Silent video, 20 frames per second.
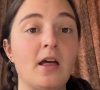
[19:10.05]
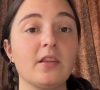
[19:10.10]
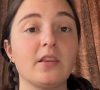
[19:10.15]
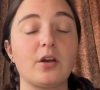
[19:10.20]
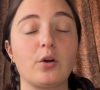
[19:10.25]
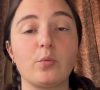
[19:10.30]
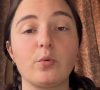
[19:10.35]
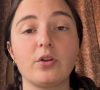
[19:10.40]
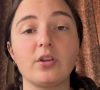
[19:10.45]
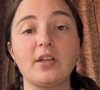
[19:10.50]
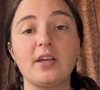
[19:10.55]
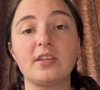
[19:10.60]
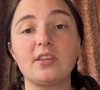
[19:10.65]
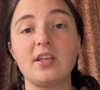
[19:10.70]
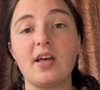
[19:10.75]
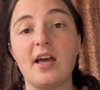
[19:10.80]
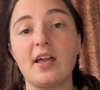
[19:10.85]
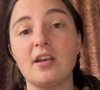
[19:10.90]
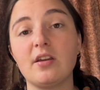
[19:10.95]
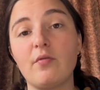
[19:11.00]
Like really at
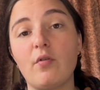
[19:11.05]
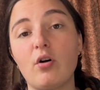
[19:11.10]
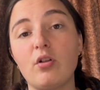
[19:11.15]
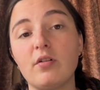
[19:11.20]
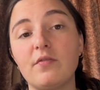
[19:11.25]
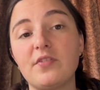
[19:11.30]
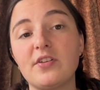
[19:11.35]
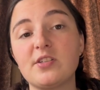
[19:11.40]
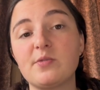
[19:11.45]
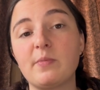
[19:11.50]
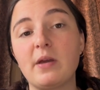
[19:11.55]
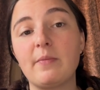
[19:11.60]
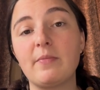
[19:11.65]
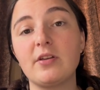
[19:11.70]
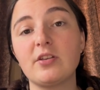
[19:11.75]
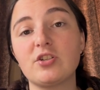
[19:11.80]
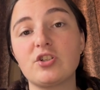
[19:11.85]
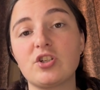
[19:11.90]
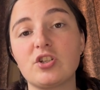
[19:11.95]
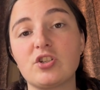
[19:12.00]
the end of all of this, maybe
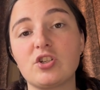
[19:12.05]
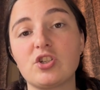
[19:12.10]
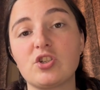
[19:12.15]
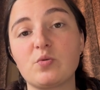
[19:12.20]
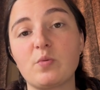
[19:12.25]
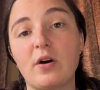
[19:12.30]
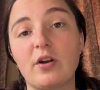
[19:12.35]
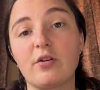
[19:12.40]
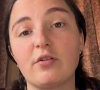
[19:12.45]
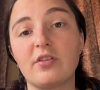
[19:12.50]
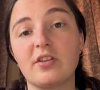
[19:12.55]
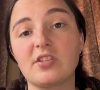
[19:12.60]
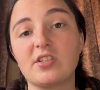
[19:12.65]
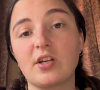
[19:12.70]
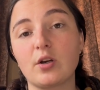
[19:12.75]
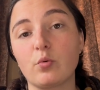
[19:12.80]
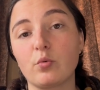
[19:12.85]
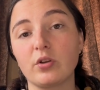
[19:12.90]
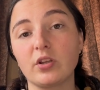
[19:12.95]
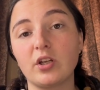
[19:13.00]
it's just a sweater that's
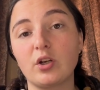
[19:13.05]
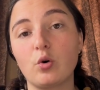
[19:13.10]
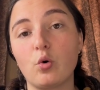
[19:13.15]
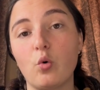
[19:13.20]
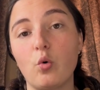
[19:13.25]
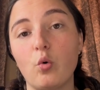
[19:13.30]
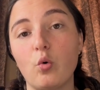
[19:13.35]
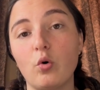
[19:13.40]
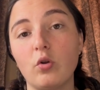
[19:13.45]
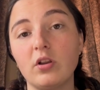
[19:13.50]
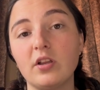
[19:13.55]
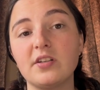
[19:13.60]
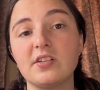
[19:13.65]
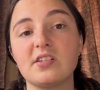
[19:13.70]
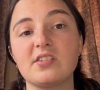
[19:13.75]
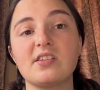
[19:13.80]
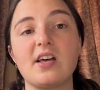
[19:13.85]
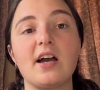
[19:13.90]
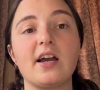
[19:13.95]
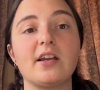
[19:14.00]
like really cool and
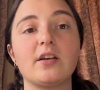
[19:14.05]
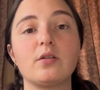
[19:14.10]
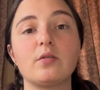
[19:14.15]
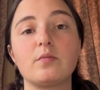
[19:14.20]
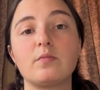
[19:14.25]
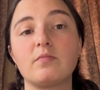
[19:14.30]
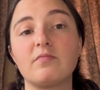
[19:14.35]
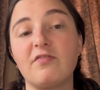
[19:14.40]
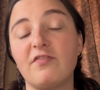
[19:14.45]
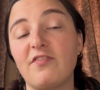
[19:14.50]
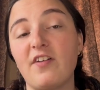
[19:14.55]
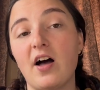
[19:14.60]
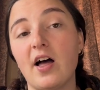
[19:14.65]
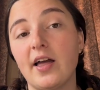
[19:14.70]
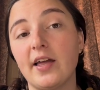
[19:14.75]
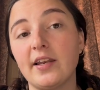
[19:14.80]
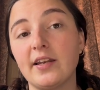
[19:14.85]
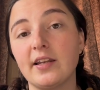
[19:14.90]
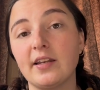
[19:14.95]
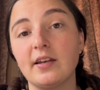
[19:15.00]
designed
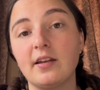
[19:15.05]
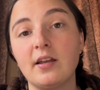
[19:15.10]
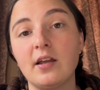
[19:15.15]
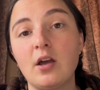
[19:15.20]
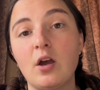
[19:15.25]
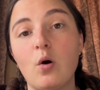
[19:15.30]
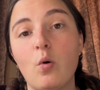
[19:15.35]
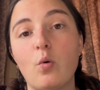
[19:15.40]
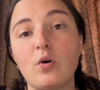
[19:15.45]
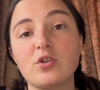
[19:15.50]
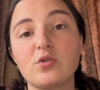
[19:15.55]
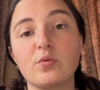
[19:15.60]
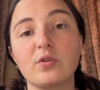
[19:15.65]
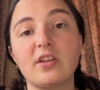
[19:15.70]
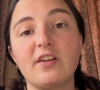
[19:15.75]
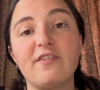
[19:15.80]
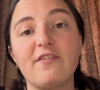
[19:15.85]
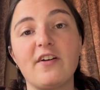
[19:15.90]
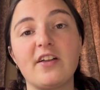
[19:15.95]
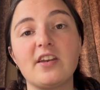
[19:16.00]
fun and was
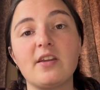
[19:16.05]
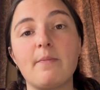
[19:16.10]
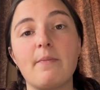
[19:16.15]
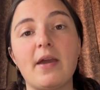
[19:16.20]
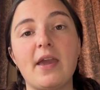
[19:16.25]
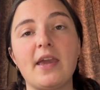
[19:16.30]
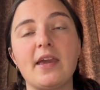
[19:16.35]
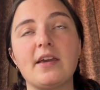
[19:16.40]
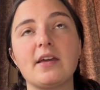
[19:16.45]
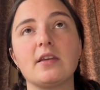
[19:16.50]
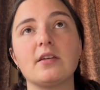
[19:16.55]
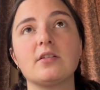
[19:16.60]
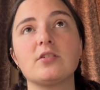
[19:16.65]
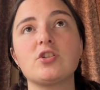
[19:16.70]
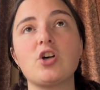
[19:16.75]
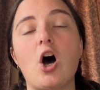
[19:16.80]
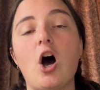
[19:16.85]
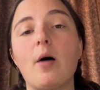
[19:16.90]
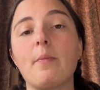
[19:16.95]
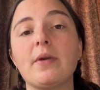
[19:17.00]
really fun to make and
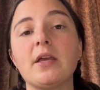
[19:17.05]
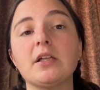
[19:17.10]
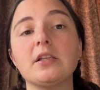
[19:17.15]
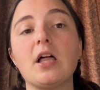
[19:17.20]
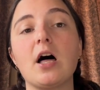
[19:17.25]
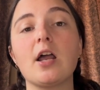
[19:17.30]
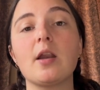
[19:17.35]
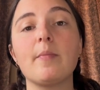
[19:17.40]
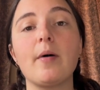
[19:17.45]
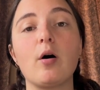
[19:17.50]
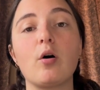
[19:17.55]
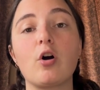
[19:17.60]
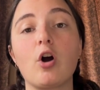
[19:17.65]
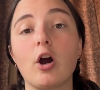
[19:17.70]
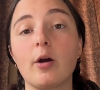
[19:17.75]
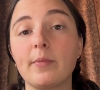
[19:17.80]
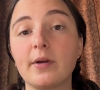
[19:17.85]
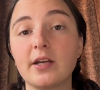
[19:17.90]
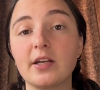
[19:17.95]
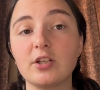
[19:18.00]
taught me a lot about
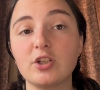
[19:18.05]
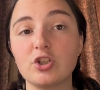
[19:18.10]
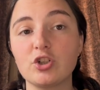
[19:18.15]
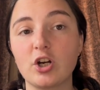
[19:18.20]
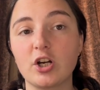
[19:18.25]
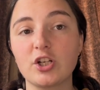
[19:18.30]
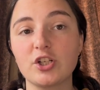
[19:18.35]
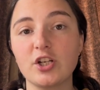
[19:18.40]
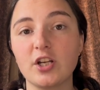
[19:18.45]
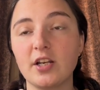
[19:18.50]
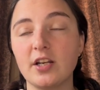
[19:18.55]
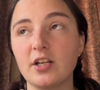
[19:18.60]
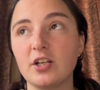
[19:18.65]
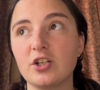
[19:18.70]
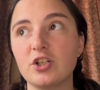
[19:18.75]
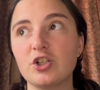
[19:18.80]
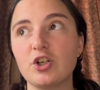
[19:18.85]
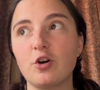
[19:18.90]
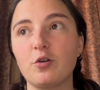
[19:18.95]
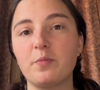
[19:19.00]
garment construction and
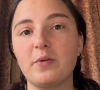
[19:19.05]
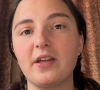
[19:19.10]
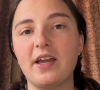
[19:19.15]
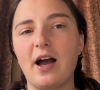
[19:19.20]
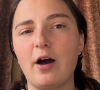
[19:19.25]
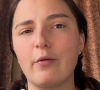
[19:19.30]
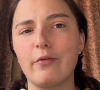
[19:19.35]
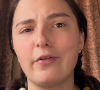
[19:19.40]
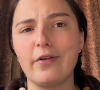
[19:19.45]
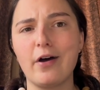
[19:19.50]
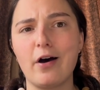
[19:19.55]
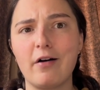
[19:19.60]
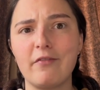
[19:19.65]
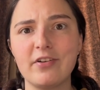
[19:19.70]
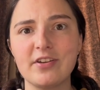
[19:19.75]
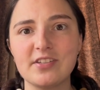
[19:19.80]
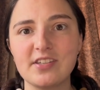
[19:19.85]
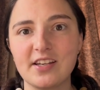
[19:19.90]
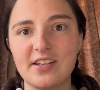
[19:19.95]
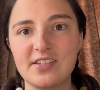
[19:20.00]
showed me how
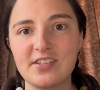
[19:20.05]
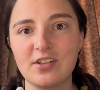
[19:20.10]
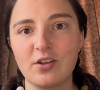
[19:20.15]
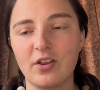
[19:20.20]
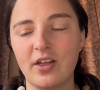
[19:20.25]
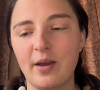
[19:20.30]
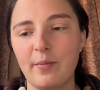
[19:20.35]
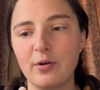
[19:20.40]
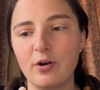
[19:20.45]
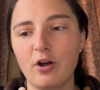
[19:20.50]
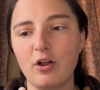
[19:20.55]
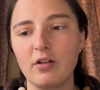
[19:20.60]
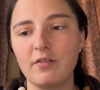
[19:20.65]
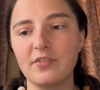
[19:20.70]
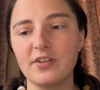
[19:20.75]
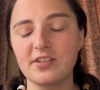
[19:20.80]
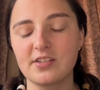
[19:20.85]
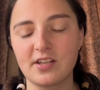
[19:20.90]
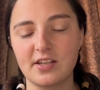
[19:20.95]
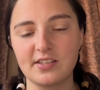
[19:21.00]
novice I still am in all of
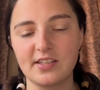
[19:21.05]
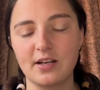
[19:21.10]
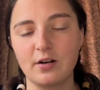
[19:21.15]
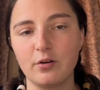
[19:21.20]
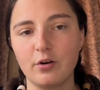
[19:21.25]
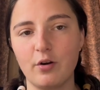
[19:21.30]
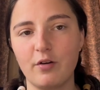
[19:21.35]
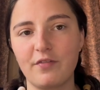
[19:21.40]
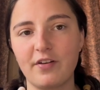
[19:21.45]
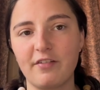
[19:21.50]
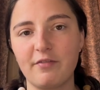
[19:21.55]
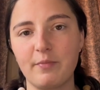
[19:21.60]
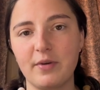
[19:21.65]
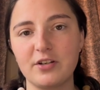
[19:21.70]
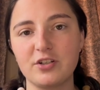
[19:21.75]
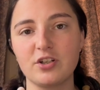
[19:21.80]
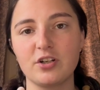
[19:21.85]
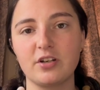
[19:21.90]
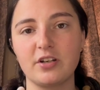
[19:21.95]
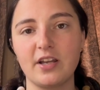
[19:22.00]
this, because I don't know if I've
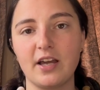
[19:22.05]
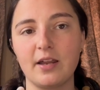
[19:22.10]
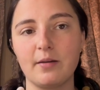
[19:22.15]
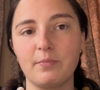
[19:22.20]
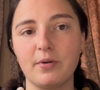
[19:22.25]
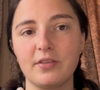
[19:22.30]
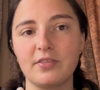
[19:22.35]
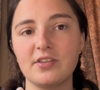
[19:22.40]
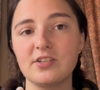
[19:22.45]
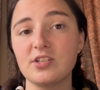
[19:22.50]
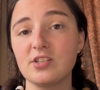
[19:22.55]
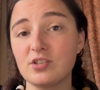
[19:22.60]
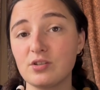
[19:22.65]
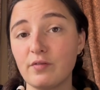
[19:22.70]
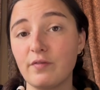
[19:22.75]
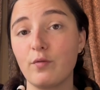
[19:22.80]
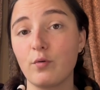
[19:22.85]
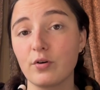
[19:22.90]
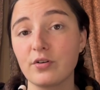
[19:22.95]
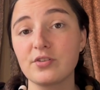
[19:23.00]
mentioned yet, but this is the
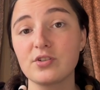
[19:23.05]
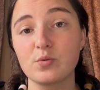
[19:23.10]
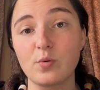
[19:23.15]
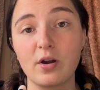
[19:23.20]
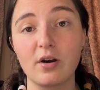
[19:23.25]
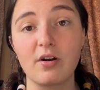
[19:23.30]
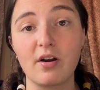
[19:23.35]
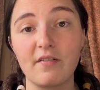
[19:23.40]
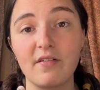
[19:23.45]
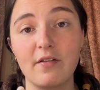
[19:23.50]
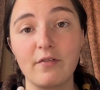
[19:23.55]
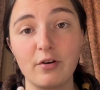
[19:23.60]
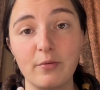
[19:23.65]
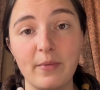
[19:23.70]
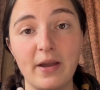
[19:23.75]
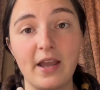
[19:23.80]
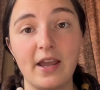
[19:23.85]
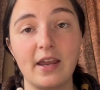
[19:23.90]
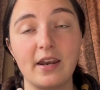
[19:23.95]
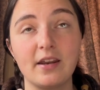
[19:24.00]
4th sweater I've ever
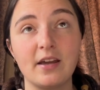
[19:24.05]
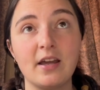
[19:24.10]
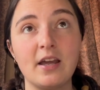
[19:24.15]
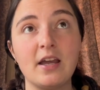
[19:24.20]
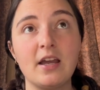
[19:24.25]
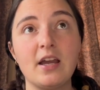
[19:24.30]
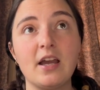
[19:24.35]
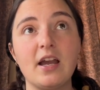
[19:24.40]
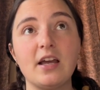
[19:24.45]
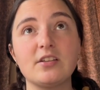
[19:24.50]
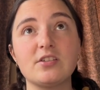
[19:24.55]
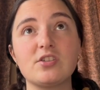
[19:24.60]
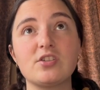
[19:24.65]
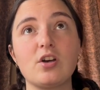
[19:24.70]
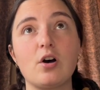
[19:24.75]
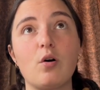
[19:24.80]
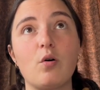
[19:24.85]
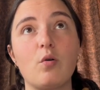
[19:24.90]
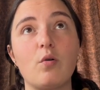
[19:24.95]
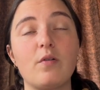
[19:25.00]
made. And
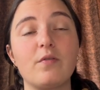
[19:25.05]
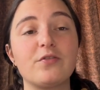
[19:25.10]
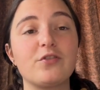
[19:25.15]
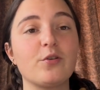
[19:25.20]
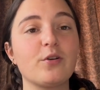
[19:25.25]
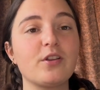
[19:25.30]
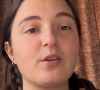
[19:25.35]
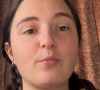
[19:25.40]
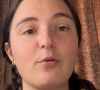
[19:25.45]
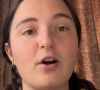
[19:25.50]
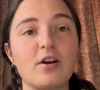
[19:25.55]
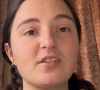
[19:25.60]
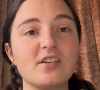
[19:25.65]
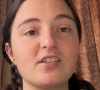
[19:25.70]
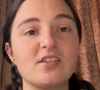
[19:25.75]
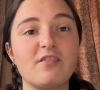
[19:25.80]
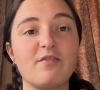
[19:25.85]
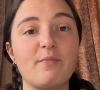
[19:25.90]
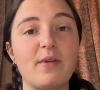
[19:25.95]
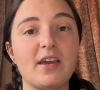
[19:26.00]
so during the
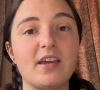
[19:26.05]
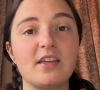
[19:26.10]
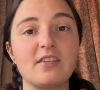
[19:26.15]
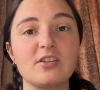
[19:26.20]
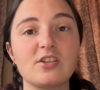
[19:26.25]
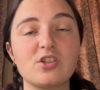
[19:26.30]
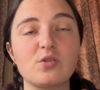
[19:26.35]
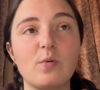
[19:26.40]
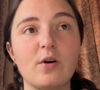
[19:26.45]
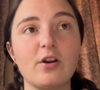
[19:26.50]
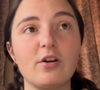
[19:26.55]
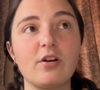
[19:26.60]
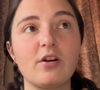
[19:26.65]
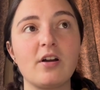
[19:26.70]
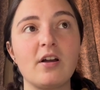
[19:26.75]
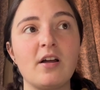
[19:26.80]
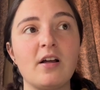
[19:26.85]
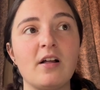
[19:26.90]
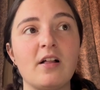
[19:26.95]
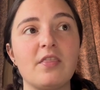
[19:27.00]
process of making this sweater,
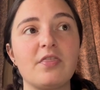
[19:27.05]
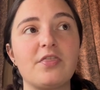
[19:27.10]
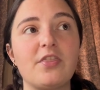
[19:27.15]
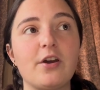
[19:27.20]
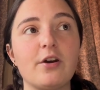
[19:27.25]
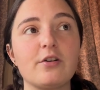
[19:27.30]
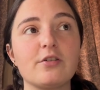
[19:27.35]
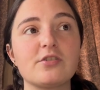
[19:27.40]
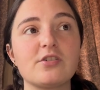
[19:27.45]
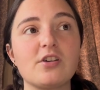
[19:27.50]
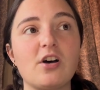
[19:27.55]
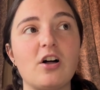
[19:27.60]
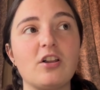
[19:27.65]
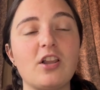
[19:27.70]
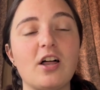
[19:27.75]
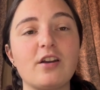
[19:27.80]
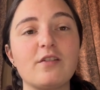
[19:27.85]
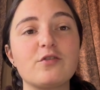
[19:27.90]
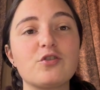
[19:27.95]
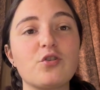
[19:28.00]
there's a
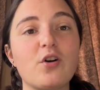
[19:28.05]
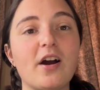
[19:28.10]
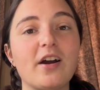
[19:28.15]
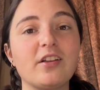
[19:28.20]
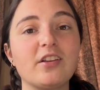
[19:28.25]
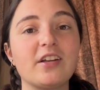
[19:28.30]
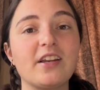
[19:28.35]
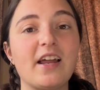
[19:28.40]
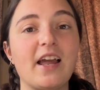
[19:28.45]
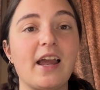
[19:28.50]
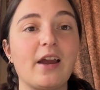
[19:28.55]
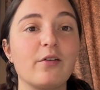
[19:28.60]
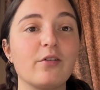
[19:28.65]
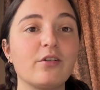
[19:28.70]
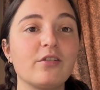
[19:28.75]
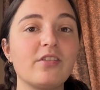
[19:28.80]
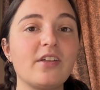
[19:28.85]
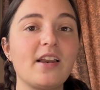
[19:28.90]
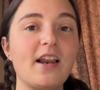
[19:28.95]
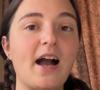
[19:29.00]
lot of trial and
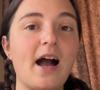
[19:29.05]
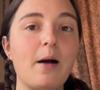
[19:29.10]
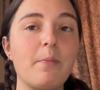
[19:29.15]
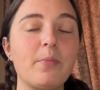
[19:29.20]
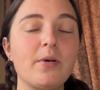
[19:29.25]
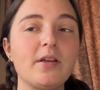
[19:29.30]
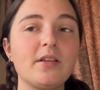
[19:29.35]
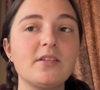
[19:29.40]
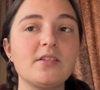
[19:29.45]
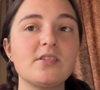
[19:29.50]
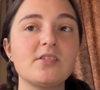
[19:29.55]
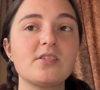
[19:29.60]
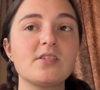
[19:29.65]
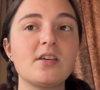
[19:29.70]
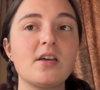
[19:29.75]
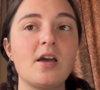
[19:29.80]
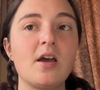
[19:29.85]
error that happens,